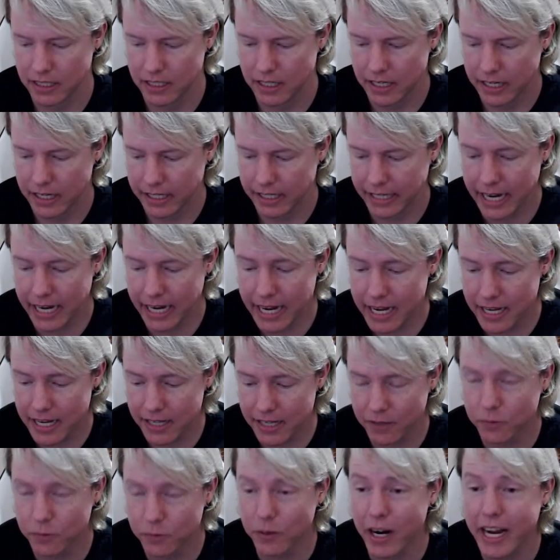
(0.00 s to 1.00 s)

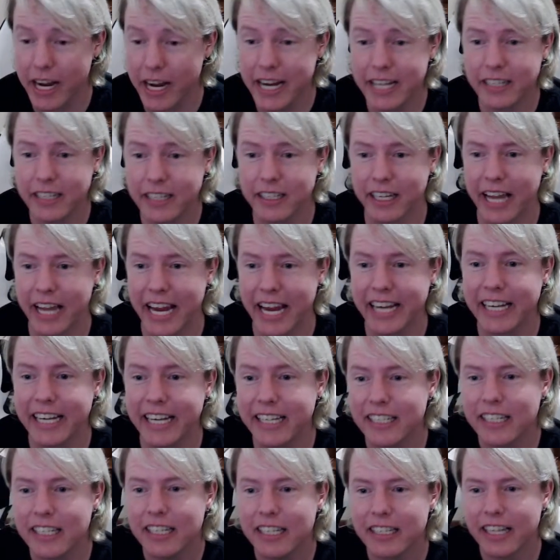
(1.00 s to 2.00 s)
yeah, right, the
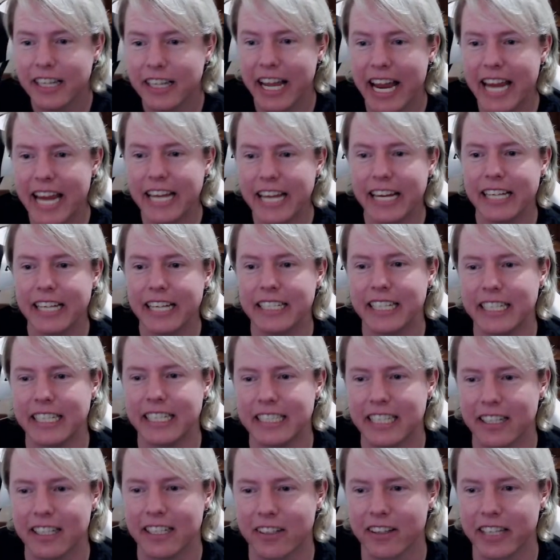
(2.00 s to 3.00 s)
hanging
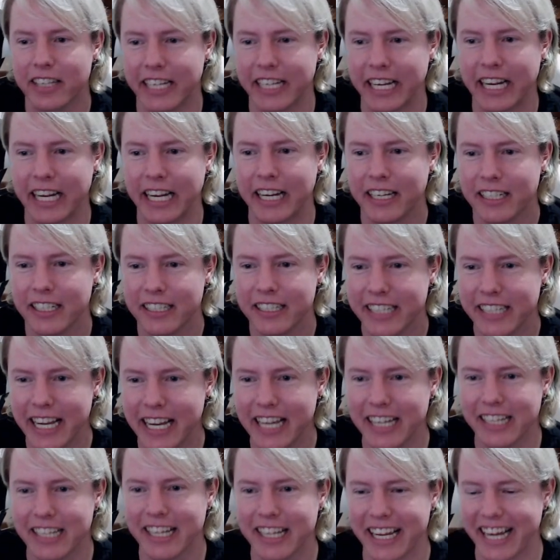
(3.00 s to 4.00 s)
detail thingy,
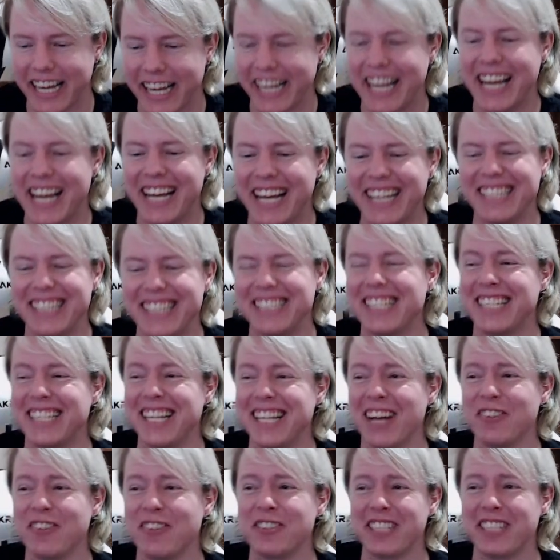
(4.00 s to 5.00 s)
yeah, like I
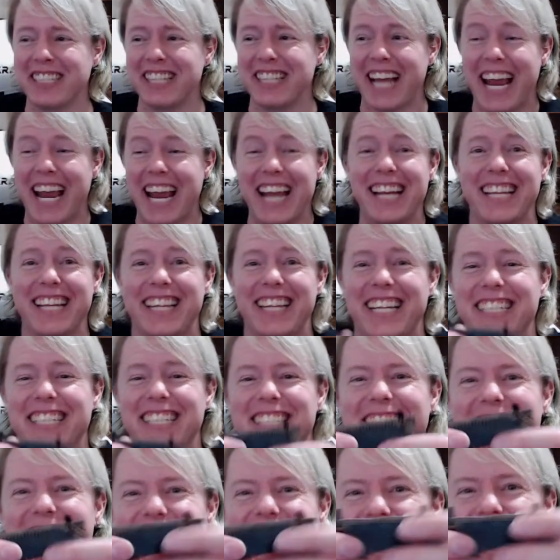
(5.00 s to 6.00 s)
was like, the hanging things,
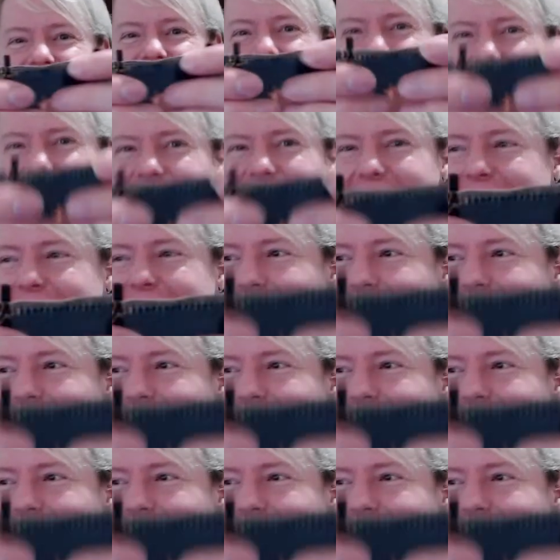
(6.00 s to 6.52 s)
these little cloth